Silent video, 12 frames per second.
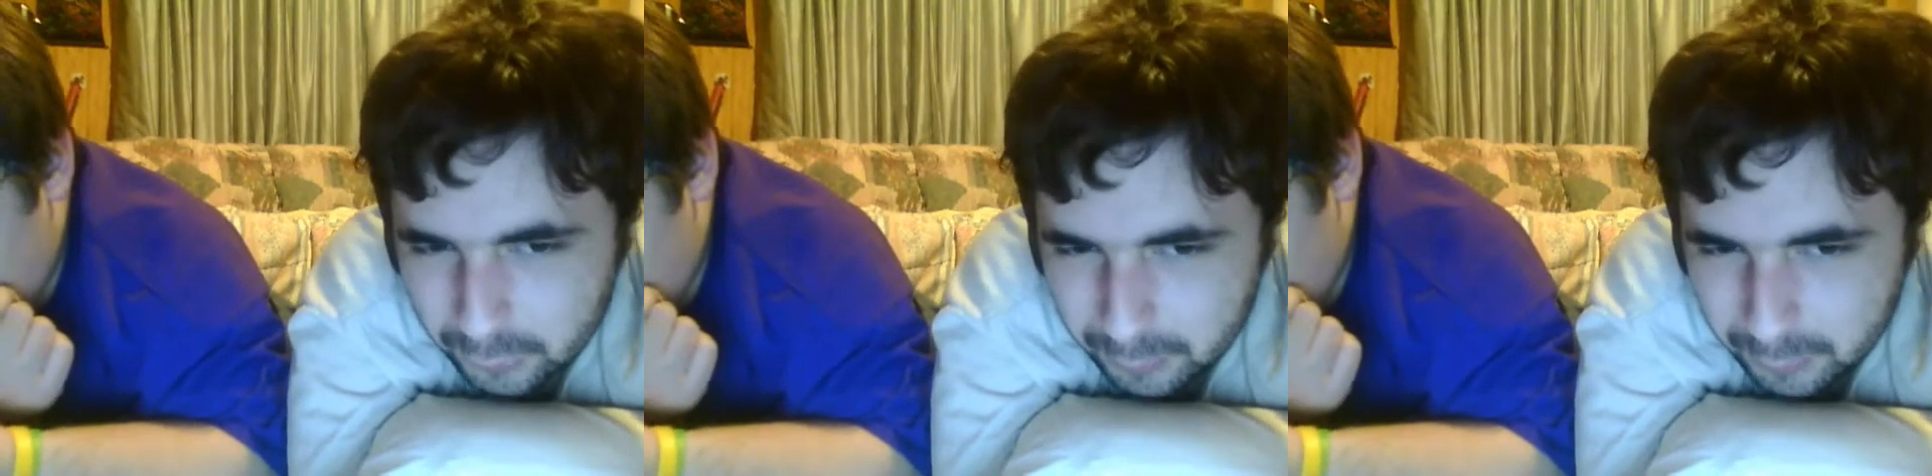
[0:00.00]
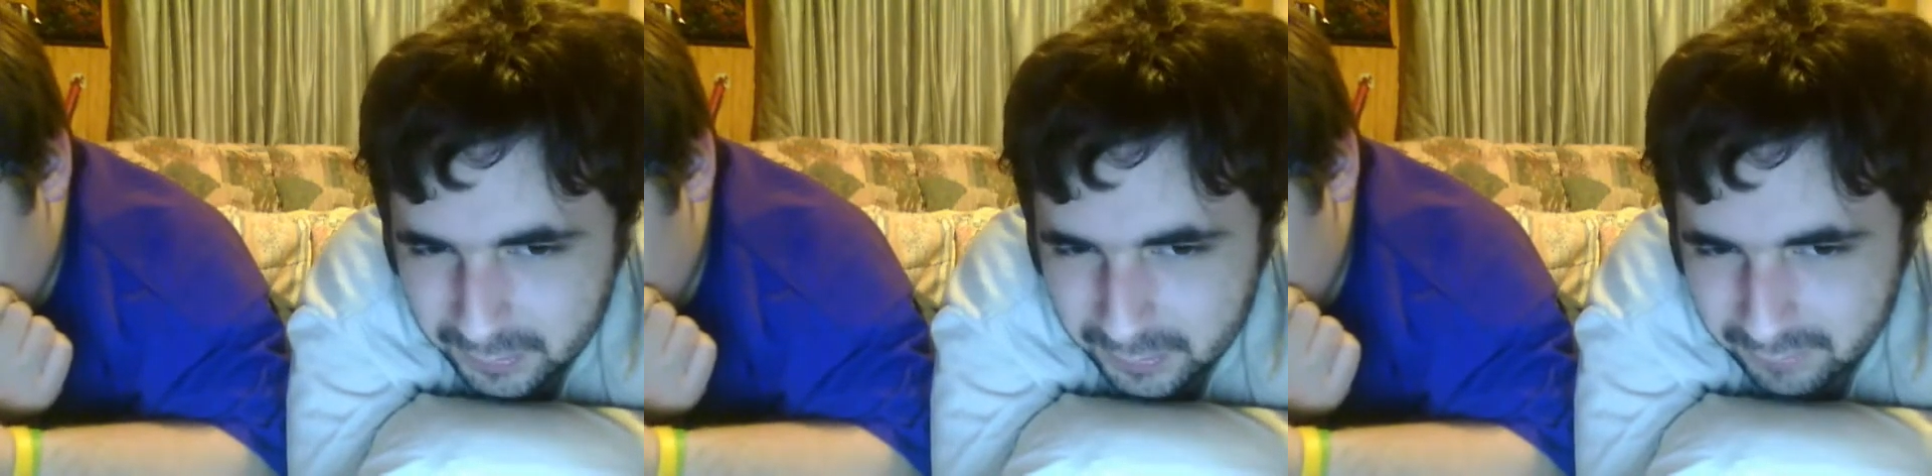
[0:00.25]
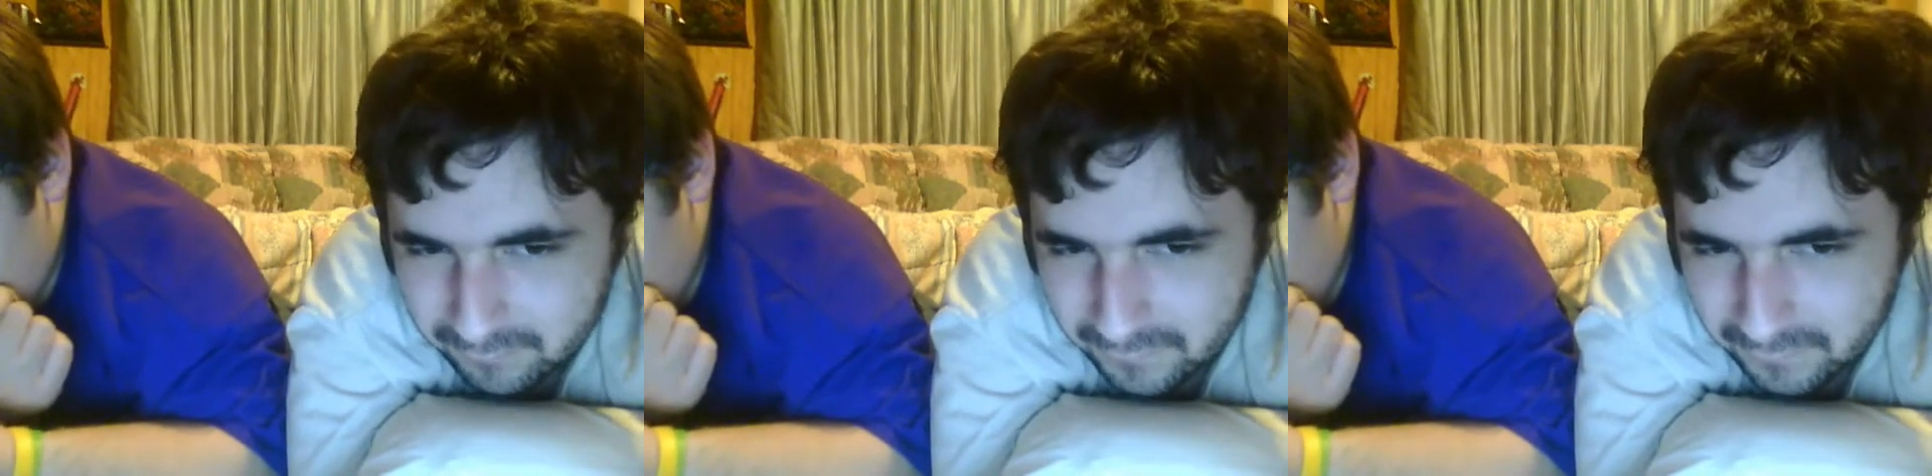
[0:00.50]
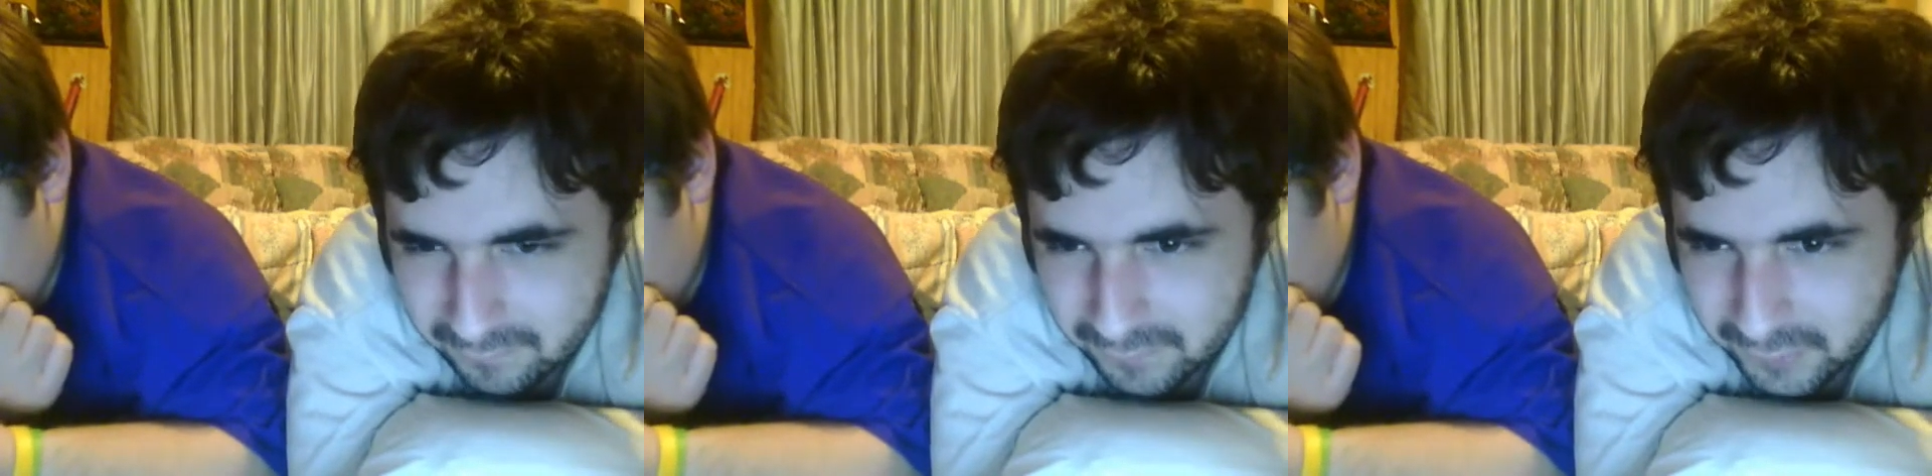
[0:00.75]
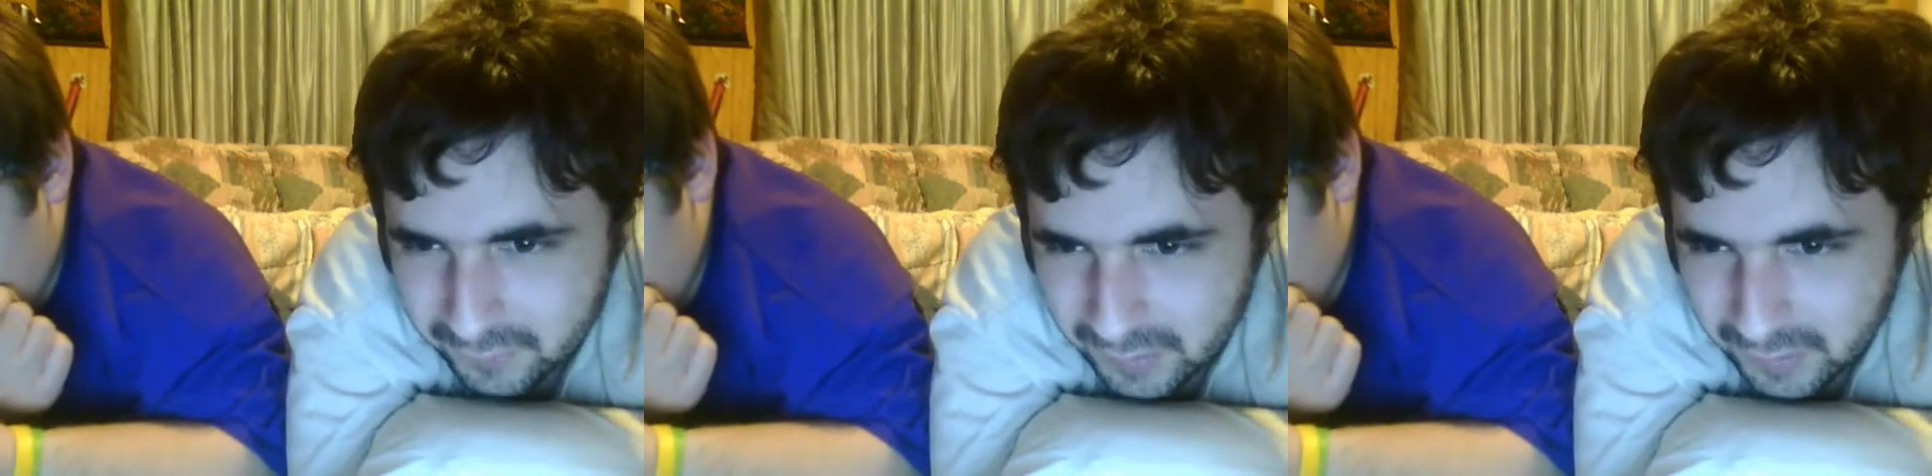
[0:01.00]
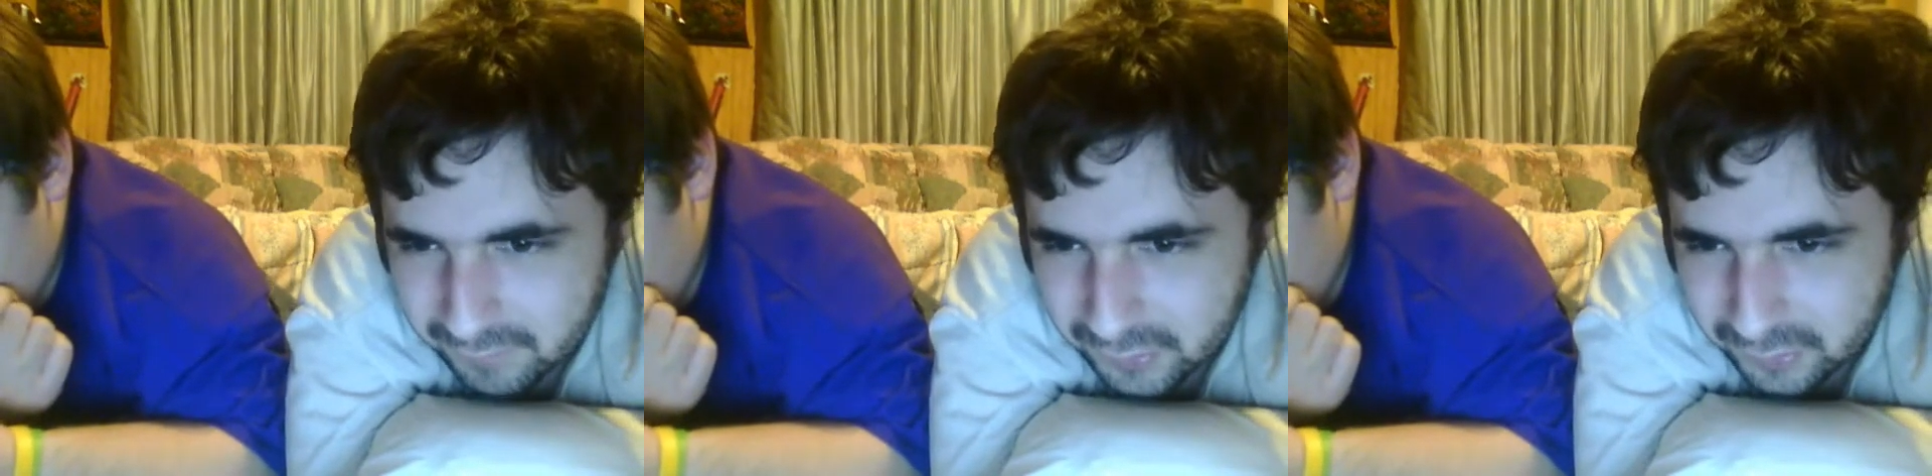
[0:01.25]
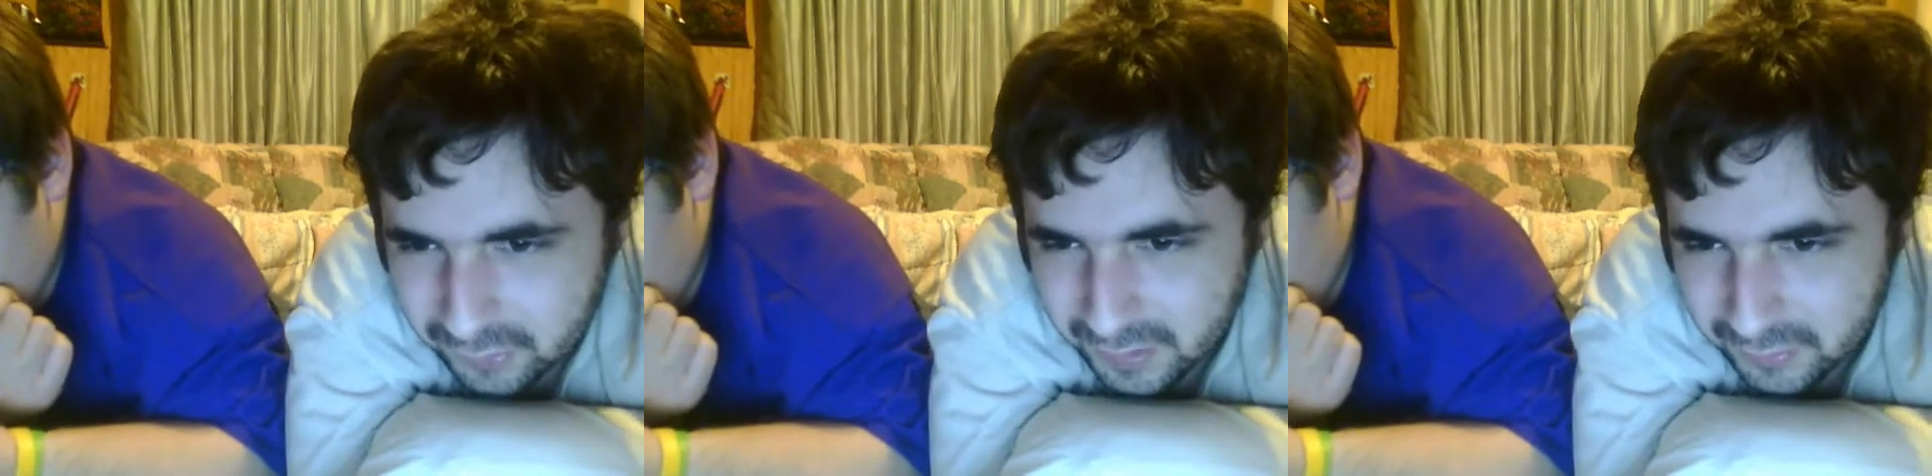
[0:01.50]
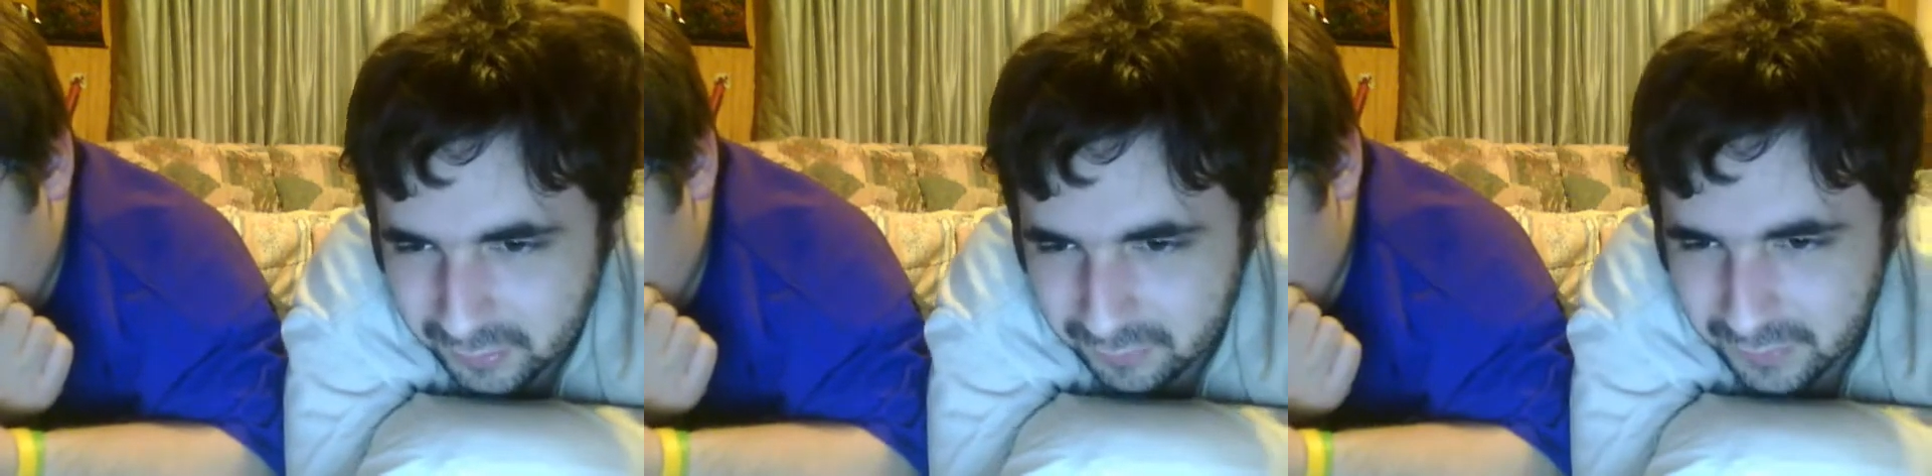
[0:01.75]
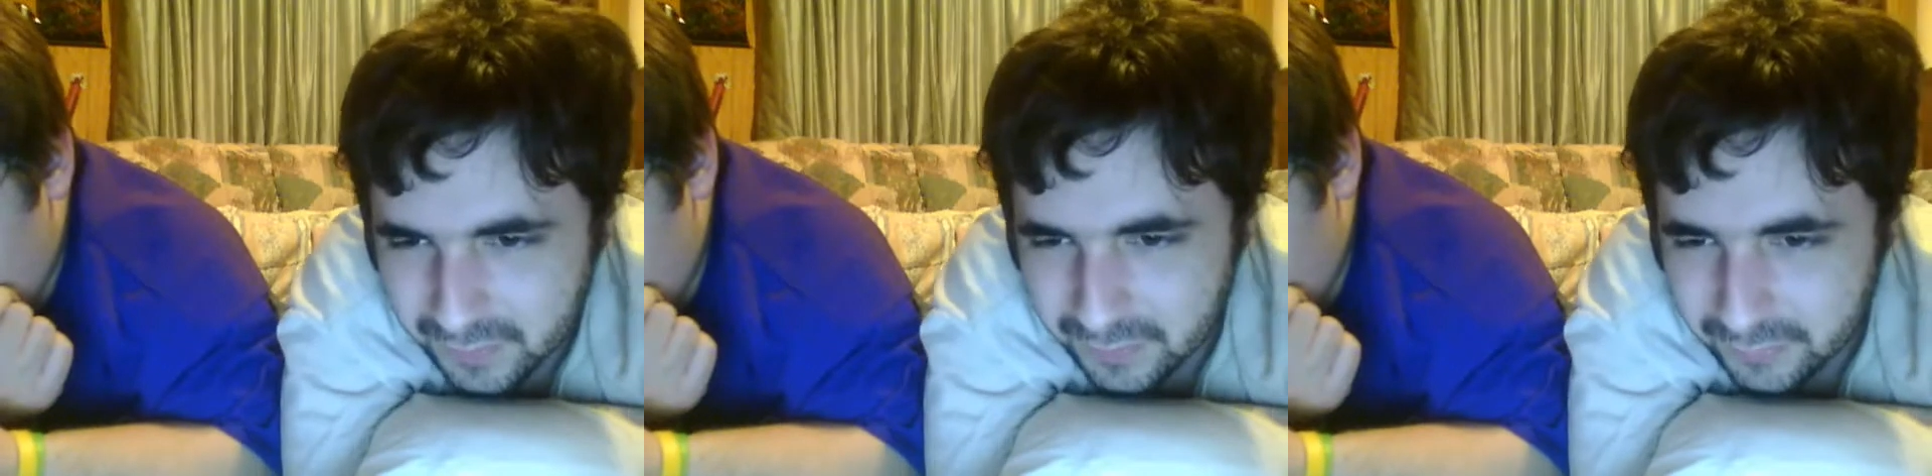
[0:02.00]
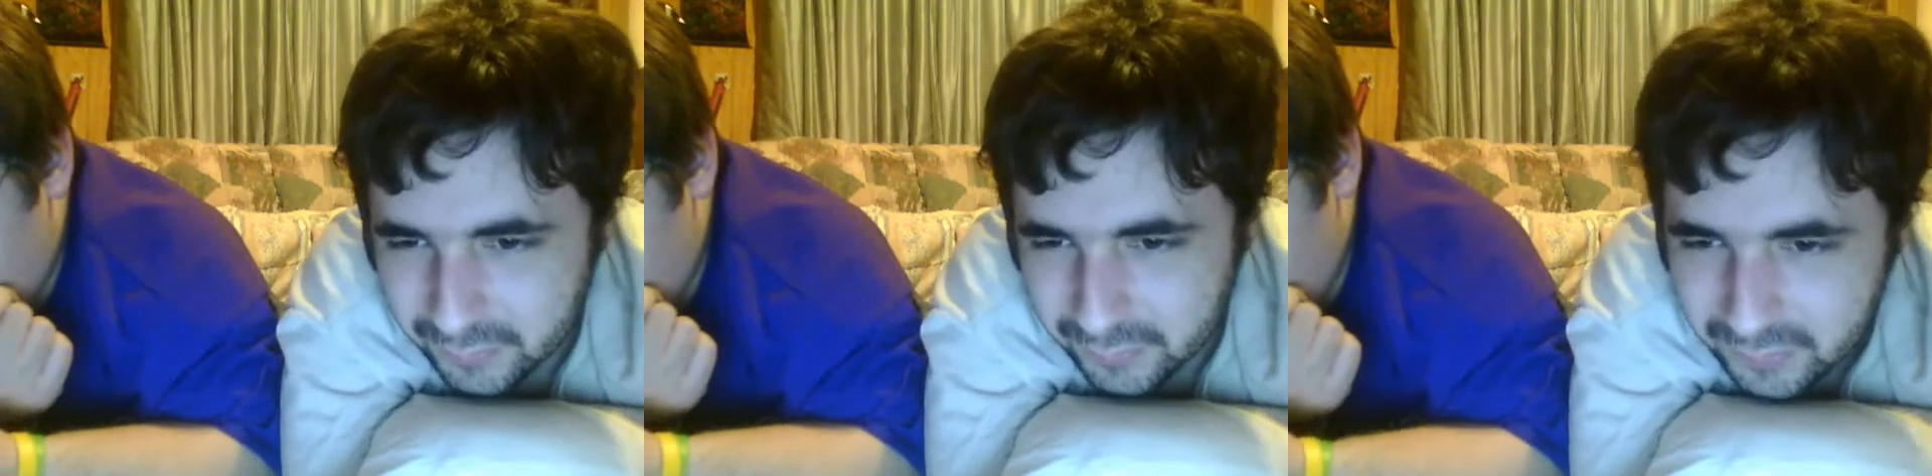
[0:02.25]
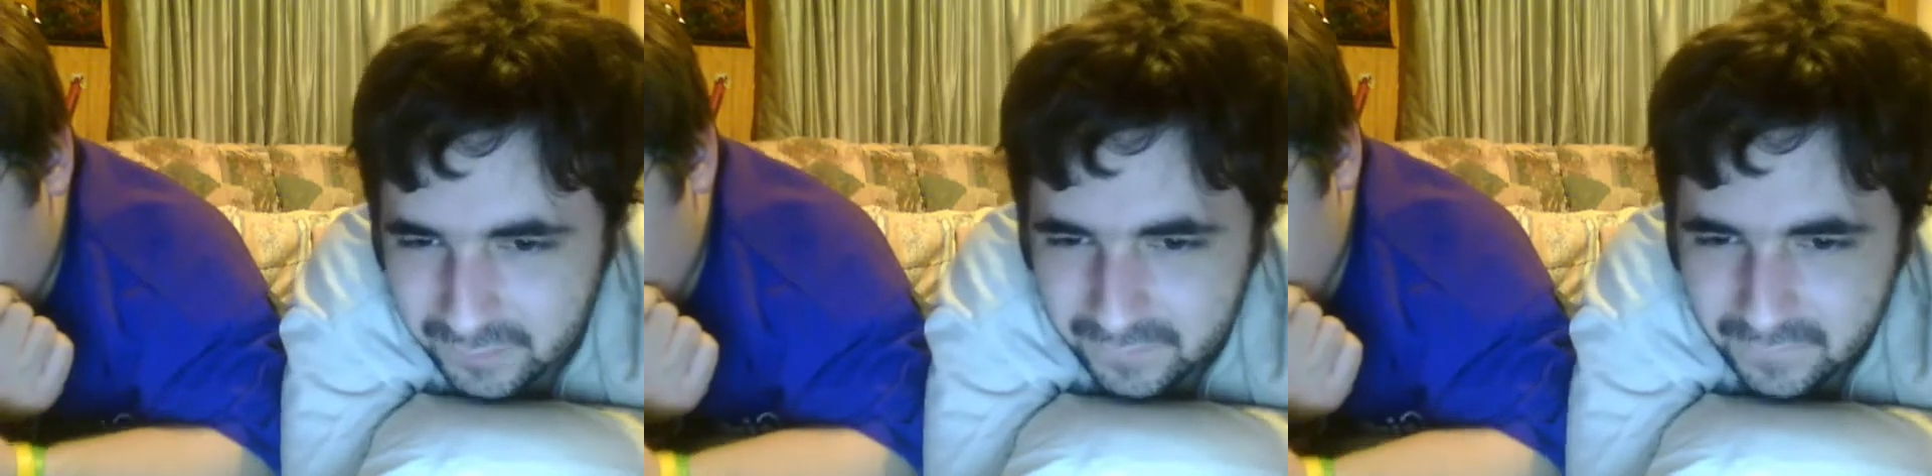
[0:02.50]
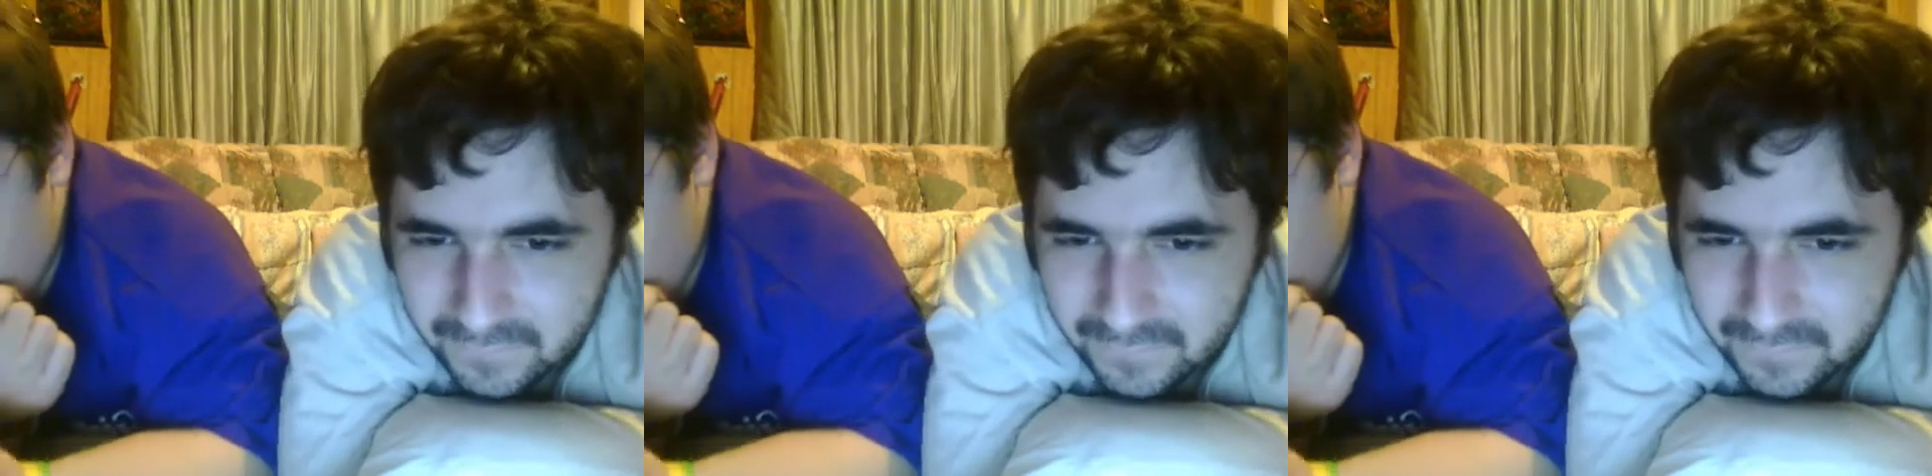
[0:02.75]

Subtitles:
spending more and more time interacting with others.